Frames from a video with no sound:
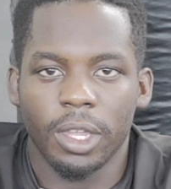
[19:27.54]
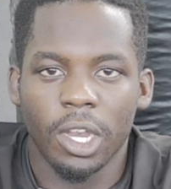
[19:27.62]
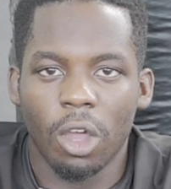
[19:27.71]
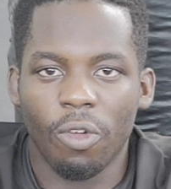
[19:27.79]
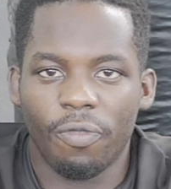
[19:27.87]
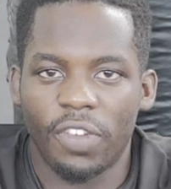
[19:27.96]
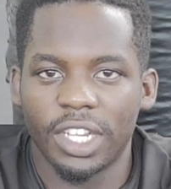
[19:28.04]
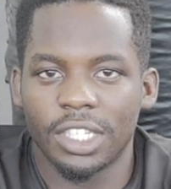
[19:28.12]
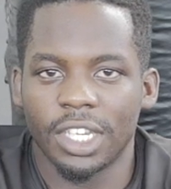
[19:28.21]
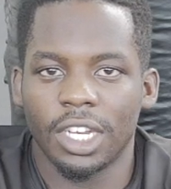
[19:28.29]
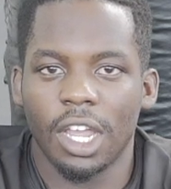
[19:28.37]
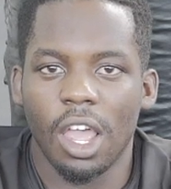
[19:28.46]
you know,
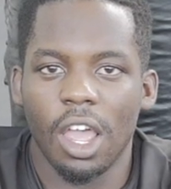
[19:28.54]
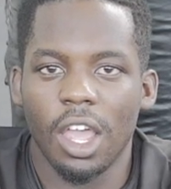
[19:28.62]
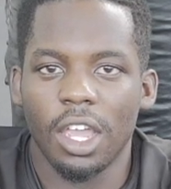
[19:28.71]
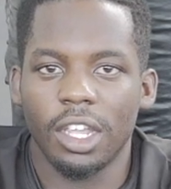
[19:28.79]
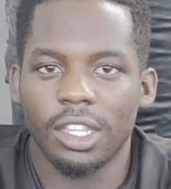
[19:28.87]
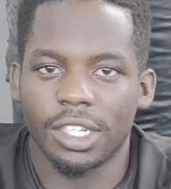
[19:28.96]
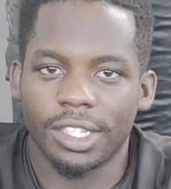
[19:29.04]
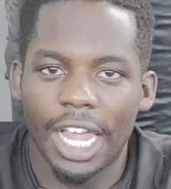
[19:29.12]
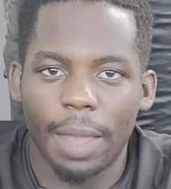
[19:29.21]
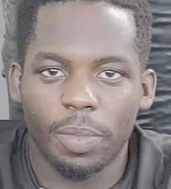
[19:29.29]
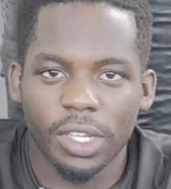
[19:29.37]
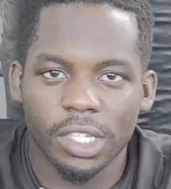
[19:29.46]
fixing the
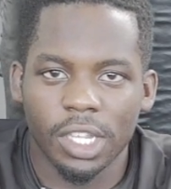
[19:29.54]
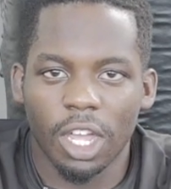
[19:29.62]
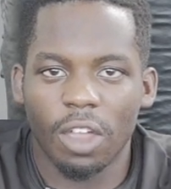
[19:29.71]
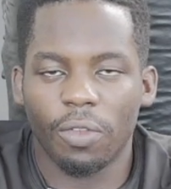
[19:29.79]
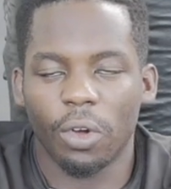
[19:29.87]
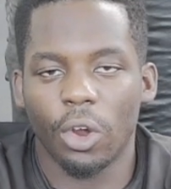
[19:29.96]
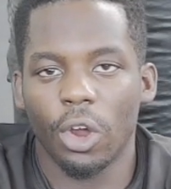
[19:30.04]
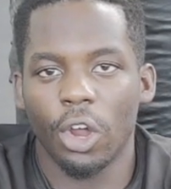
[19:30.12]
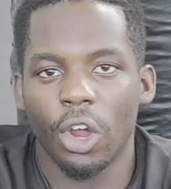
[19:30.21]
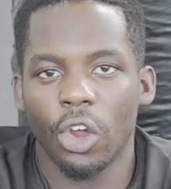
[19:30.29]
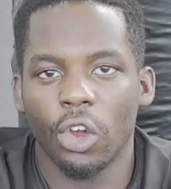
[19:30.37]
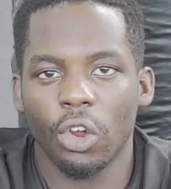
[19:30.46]
sloppy stuff
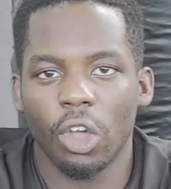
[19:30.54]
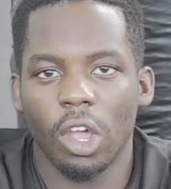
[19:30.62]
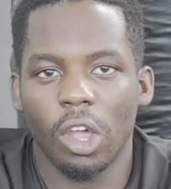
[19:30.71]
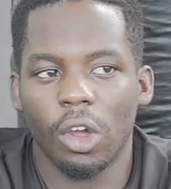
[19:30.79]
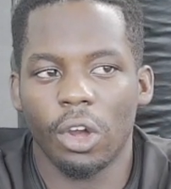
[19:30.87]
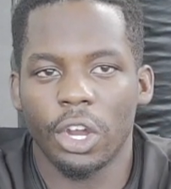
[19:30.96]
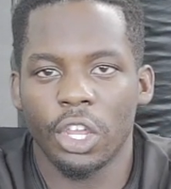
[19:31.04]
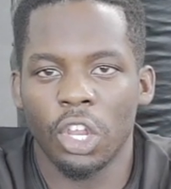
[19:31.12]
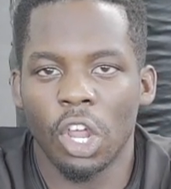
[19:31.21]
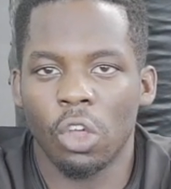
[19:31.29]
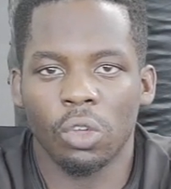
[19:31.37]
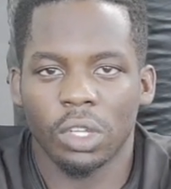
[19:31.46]
or you
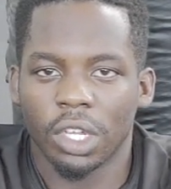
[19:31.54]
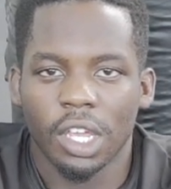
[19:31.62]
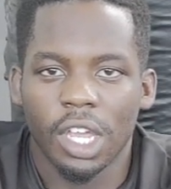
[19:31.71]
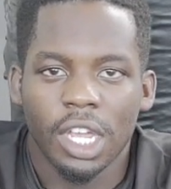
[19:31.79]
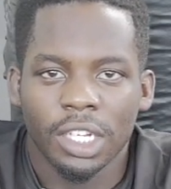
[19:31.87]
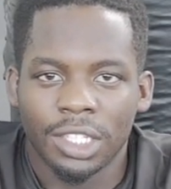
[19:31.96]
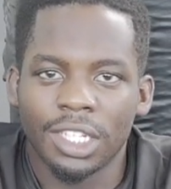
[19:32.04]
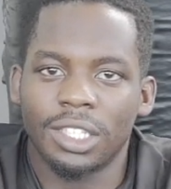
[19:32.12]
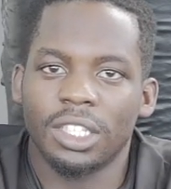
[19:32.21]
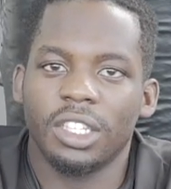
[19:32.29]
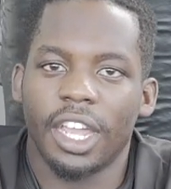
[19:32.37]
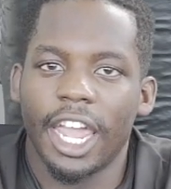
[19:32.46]
know,
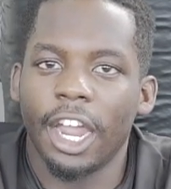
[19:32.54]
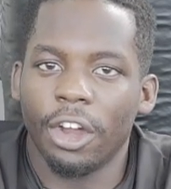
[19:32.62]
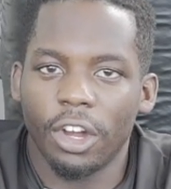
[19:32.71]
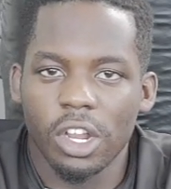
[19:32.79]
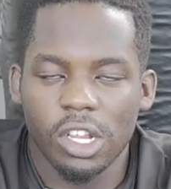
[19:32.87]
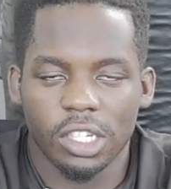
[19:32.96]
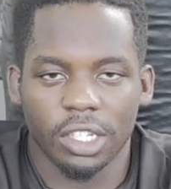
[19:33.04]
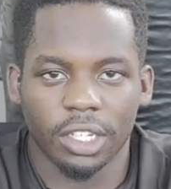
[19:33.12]
just the errors